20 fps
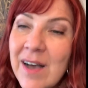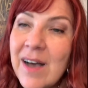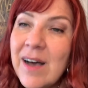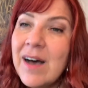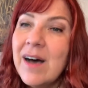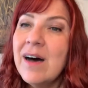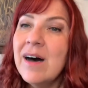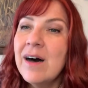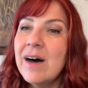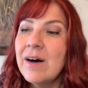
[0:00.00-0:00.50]

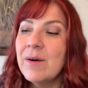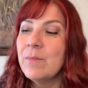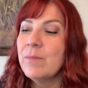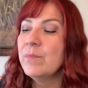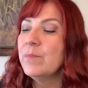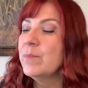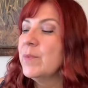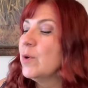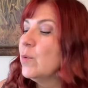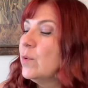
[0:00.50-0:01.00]

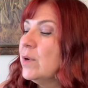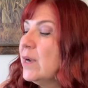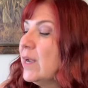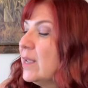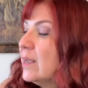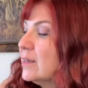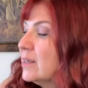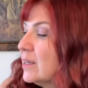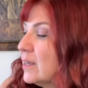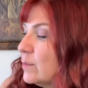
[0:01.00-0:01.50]
but what I
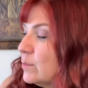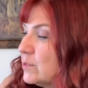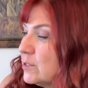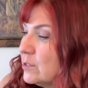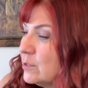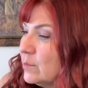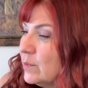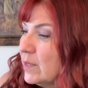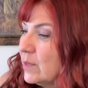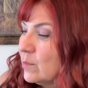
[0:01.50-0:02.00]
ended up
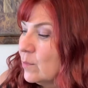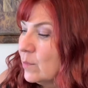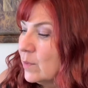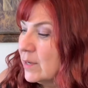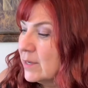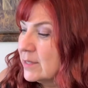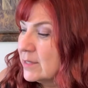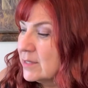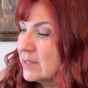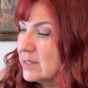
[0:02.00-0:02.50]
doing
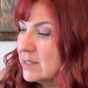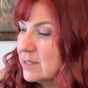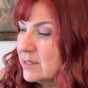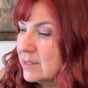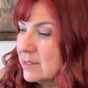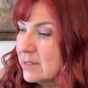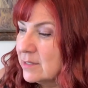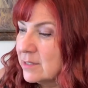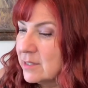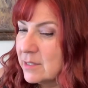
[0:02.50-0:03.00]
was
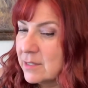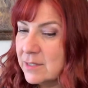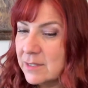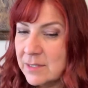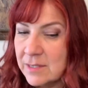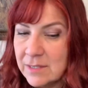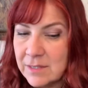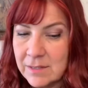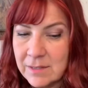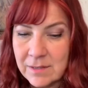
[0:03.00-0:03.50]

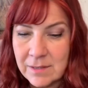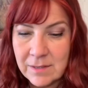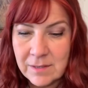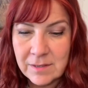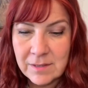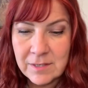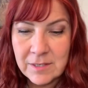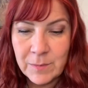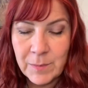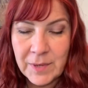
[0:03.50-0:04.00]
just
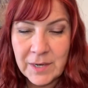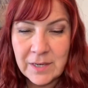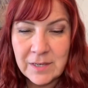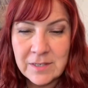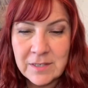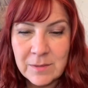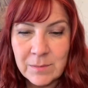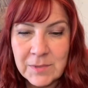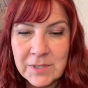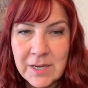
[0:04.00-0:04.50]
spending
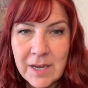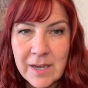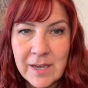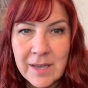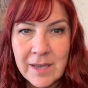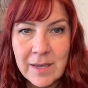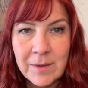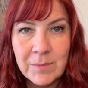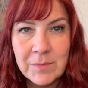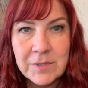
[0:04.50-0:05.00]
some
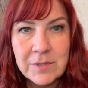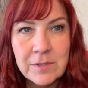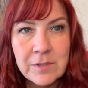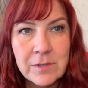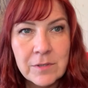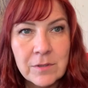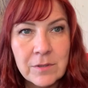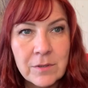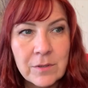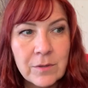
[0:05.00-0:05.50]
time
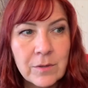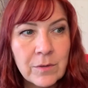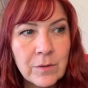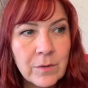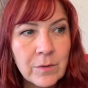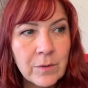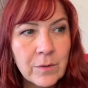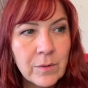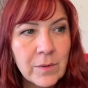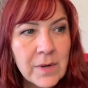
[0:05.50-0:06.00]

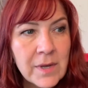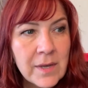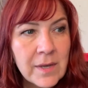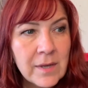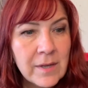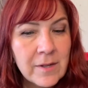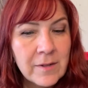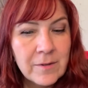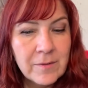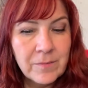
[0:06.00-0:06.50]
to,
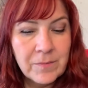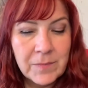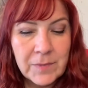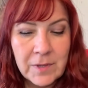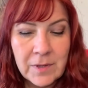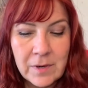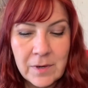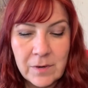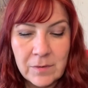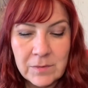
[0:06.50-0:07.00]

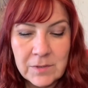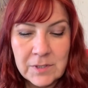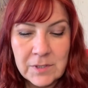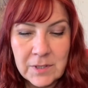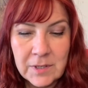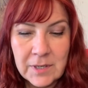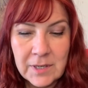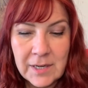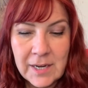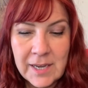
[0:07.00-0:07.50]
to
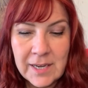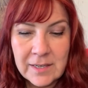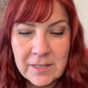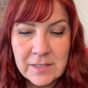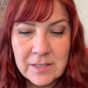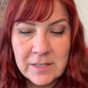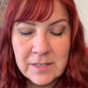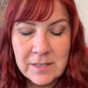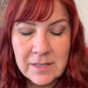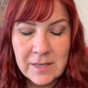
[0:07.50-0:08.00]

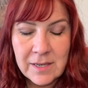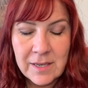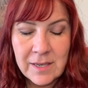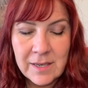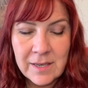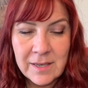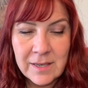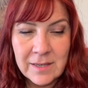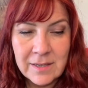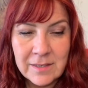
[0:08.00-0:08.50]
connect
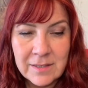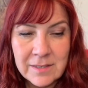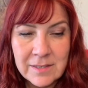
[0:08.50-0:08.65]
and